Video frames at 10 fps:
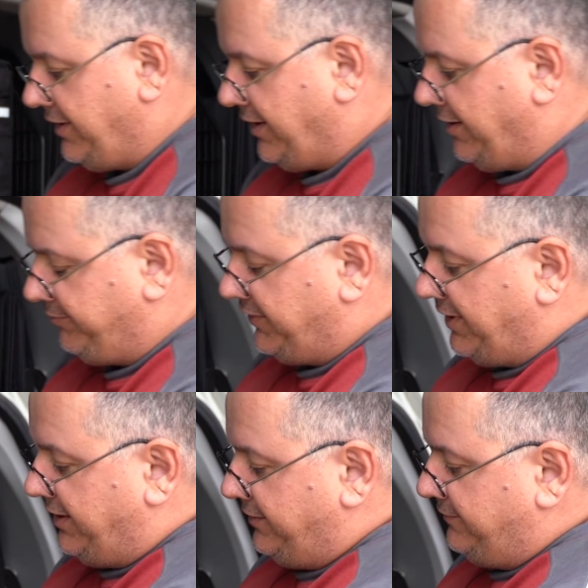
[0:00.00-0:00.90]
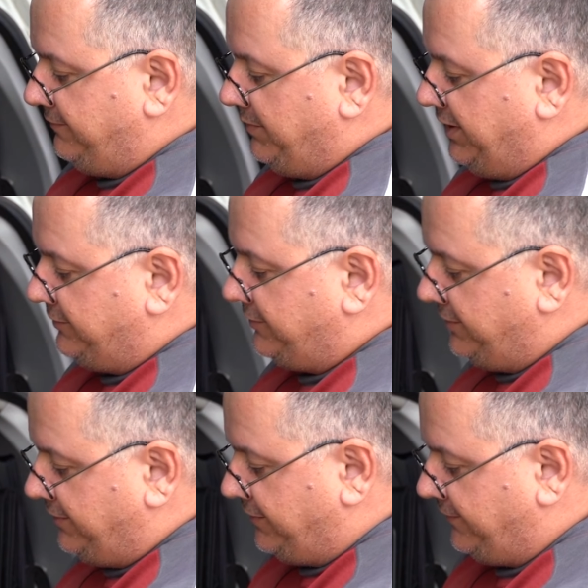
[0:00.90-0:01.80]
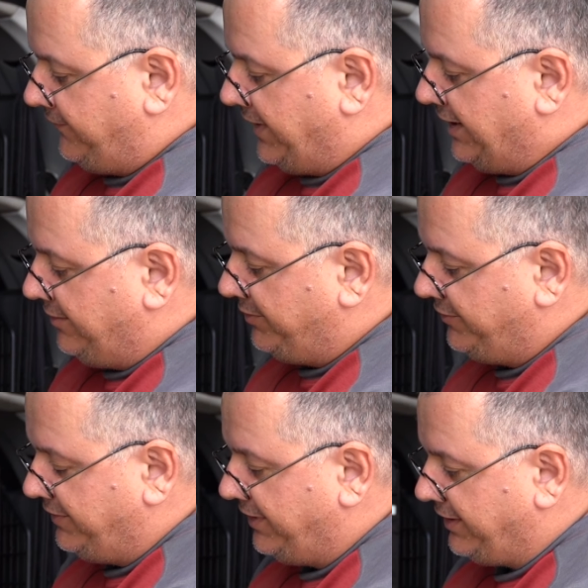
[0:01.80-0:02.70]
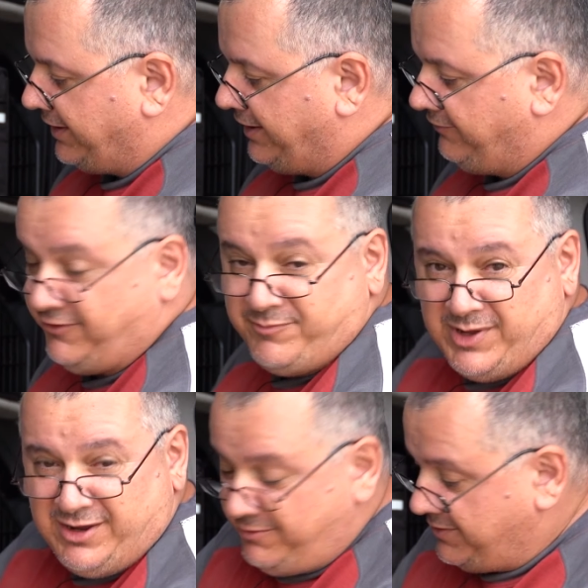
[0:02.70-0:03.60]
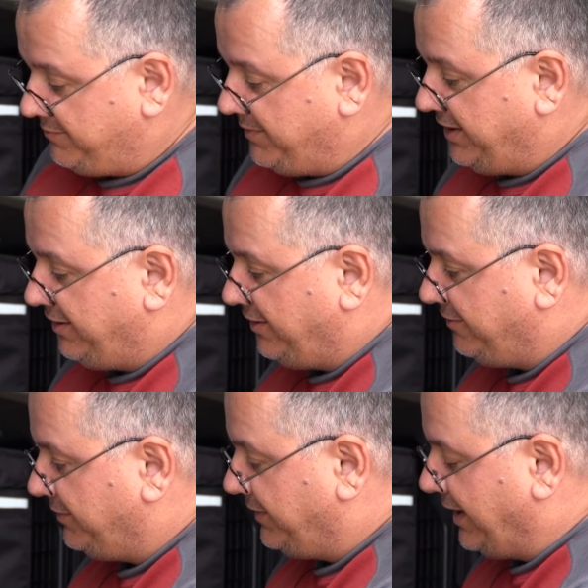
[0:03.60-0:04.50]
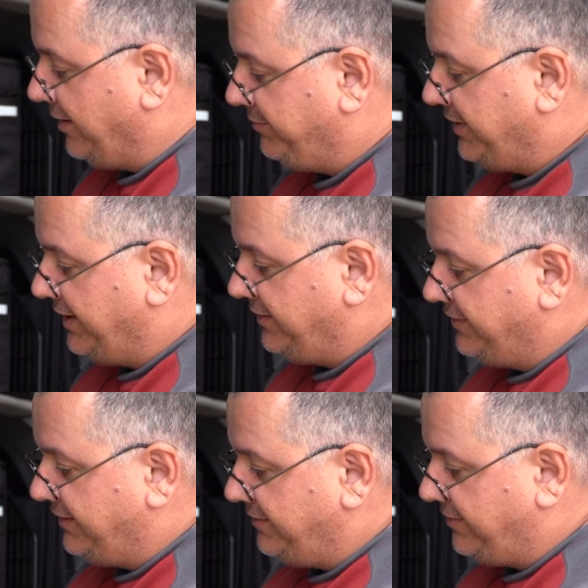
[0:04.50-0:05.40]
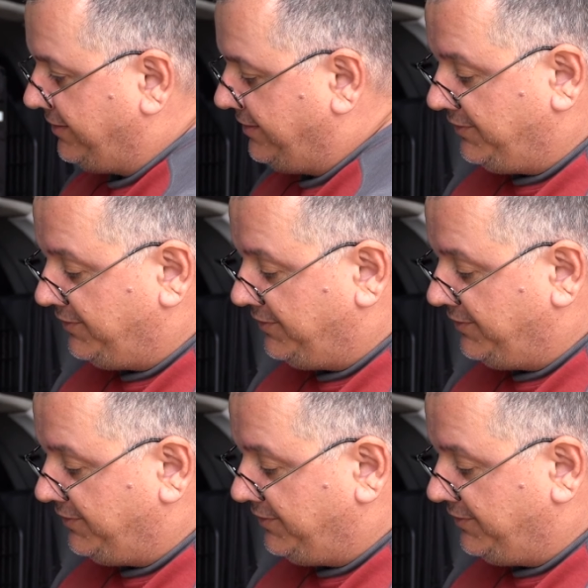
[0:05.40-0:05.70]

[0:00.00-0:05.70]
Updated meter is available. Okay, just bear with me. I will update this.